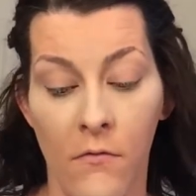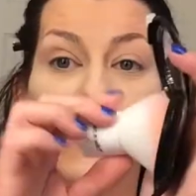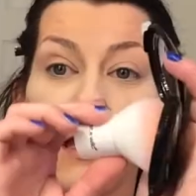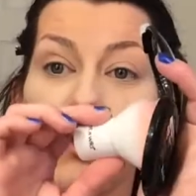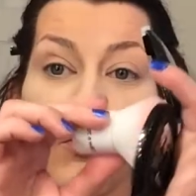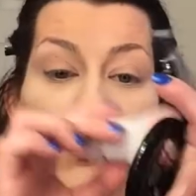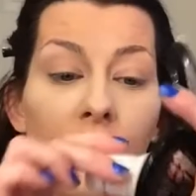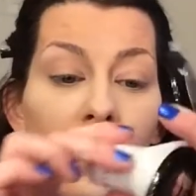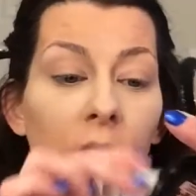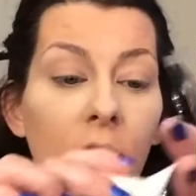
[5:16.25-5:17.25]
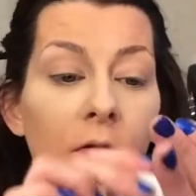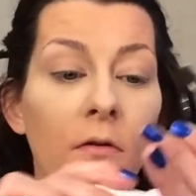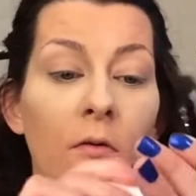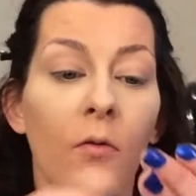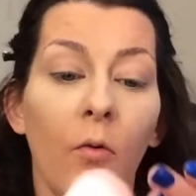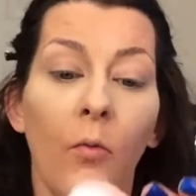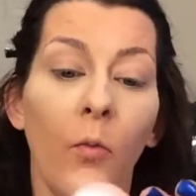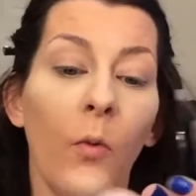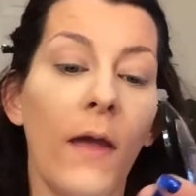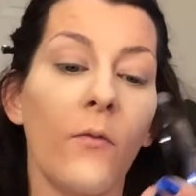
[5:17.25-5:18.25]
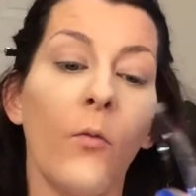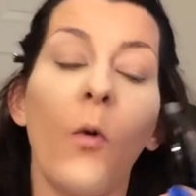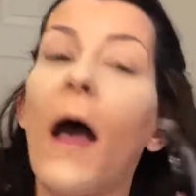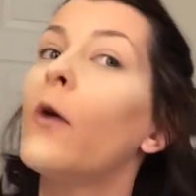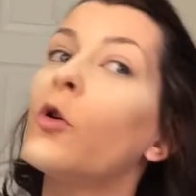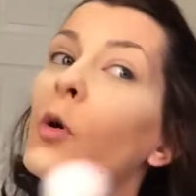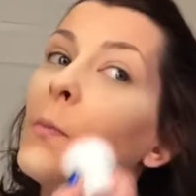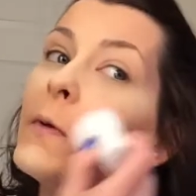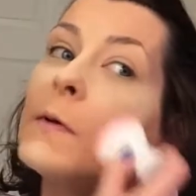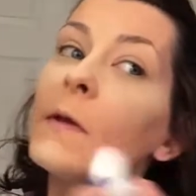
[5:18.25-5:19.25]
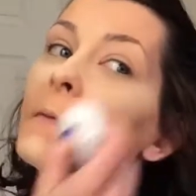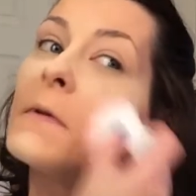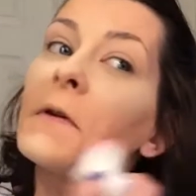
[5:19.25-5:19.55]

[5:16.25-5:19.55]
This little Wet n Wild kabuki